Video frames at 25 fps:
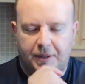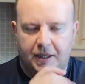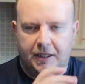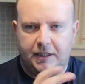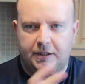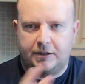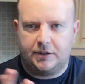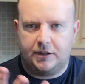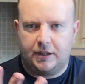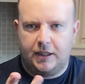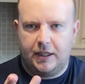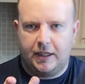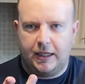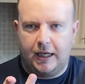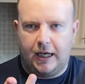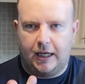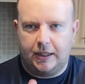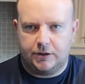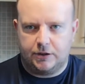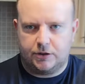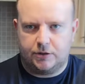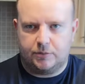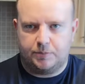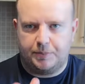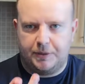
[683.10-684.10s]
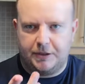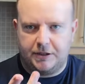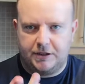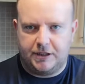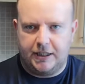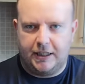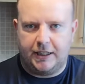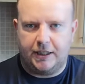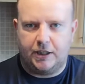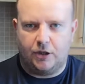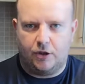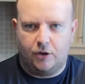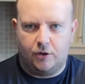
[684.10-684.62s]
is it has been
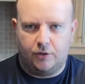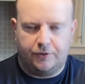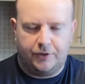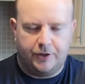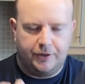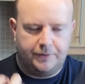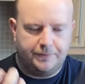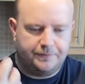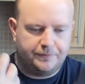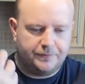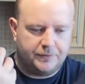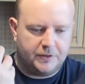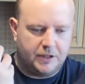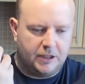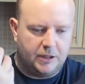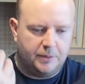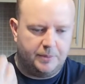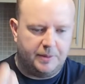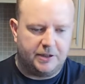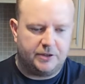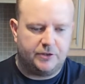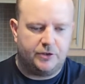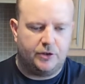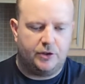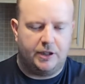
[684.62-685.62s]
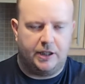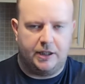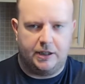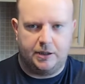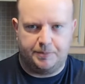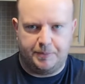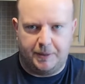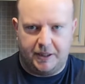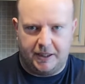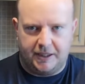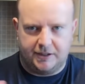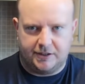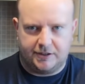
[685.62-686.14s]
taken over in the past few years
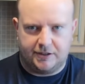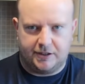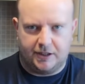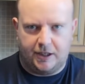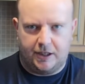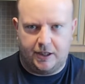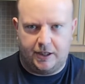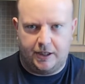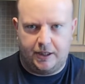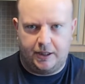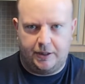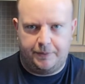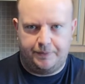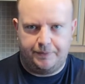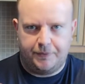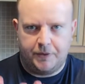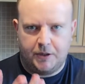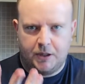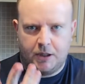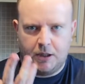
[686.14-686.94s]
by Asahi,